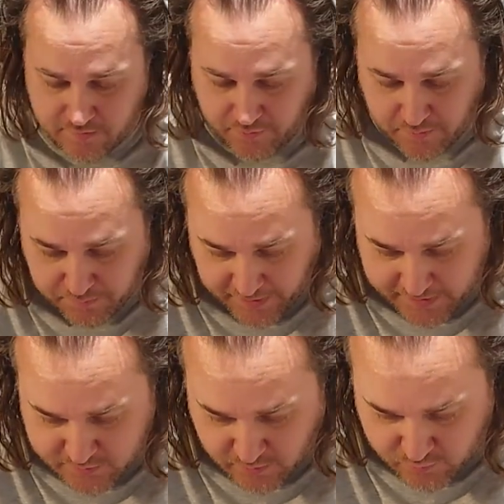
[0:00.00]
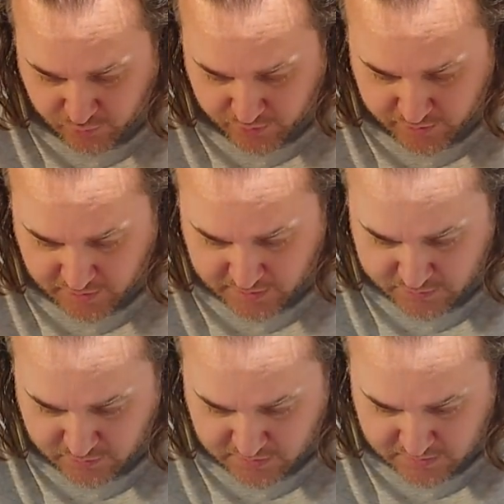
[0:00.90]
thermal pads won't work nearly
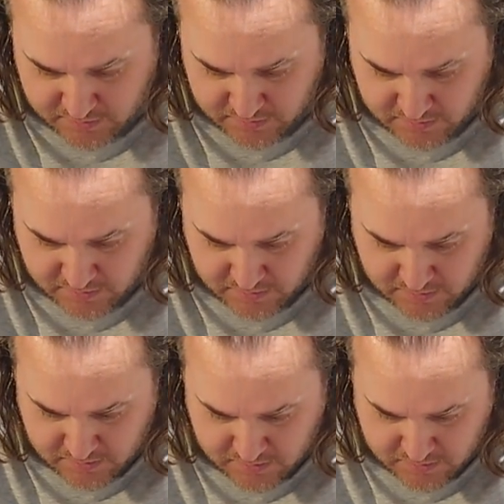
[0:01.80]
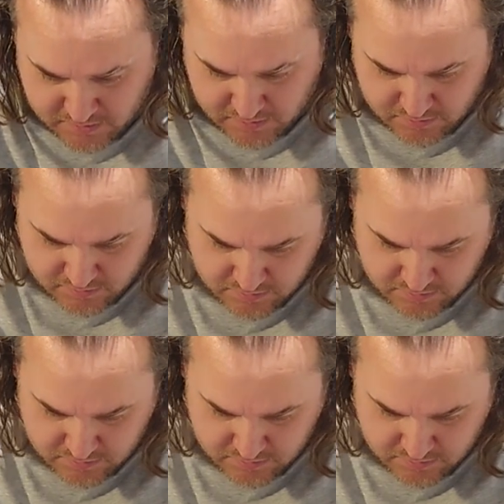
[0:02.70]
as well. So